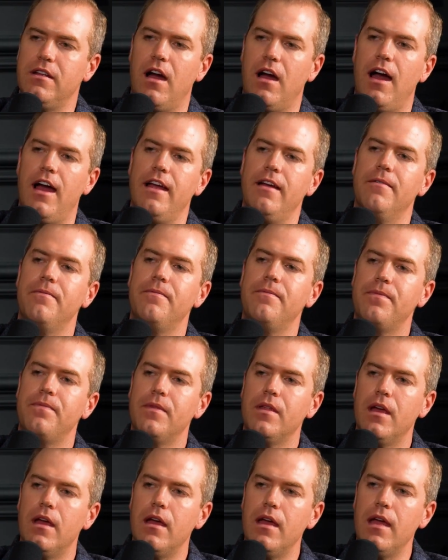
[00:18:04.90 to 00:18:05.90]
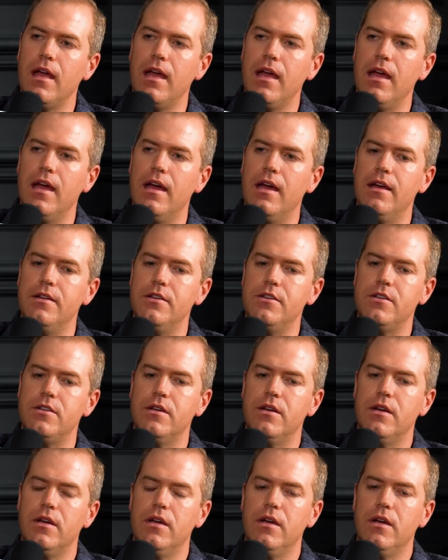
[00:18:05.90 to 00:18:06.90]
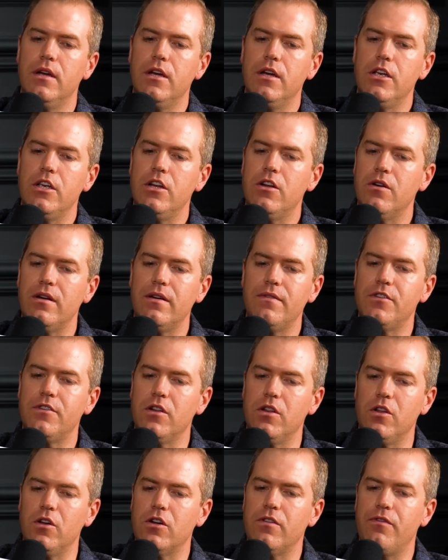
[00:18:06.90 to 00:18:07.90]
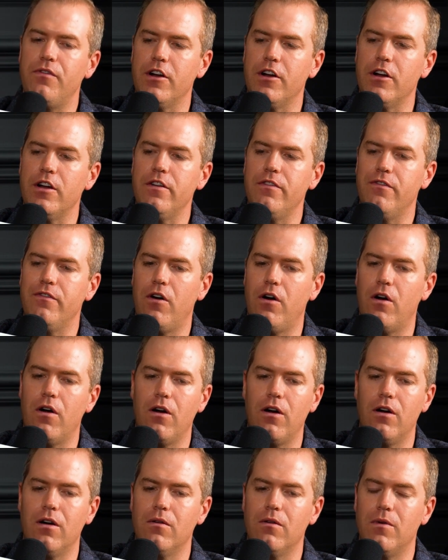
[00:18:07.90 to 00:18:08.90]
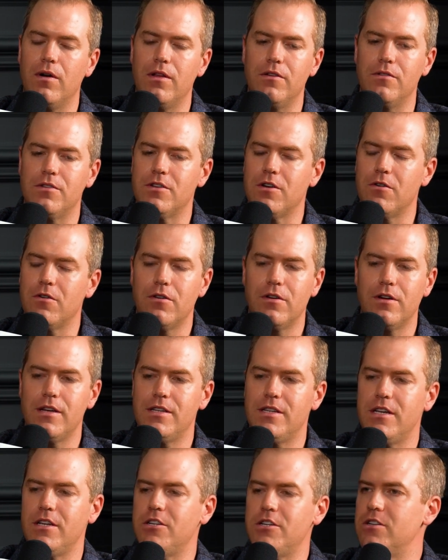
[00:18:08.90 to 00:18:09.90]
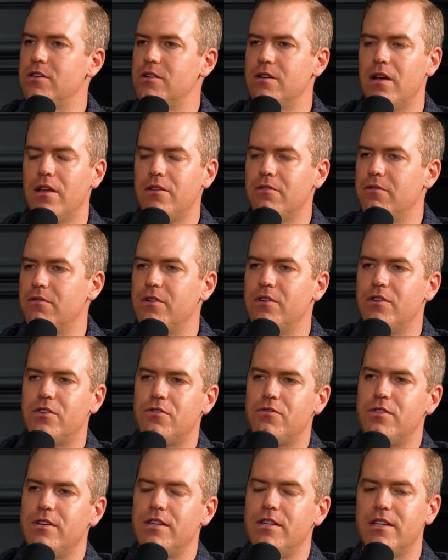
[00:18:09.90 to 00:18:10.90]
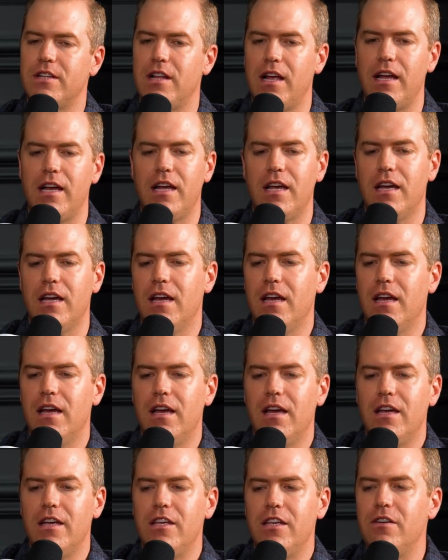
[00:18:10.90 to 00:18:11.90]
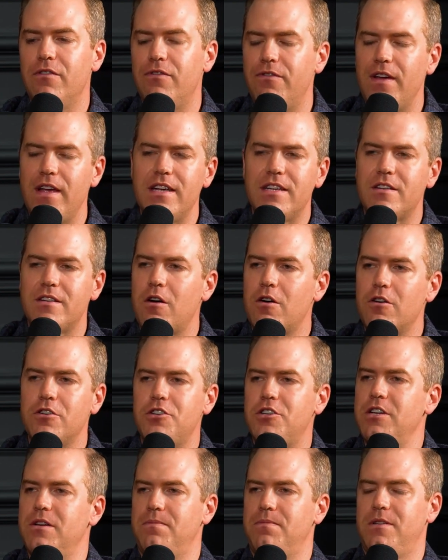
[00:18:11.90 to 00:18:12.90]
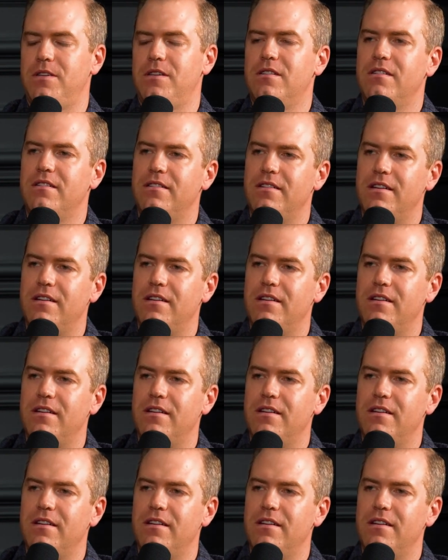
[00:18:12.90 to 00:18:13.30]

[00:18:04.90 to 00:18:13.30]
guy. And you don't have to look very far, whether it's our organization, other industries. Like, you face hardships